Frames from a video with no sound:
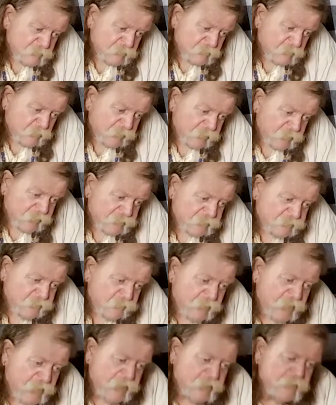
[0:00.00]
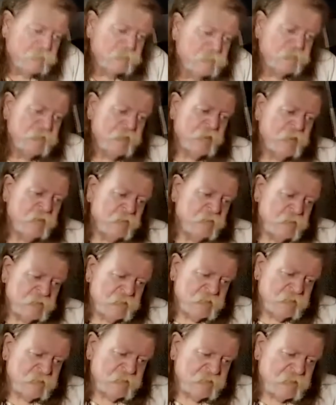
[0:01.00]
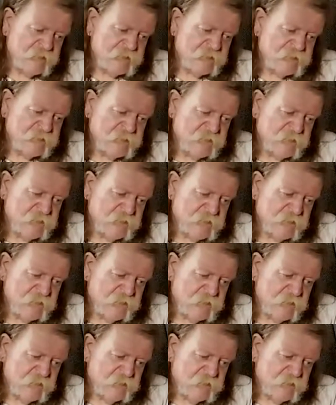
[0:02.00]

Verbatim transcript: Goddess Freya. We did that today.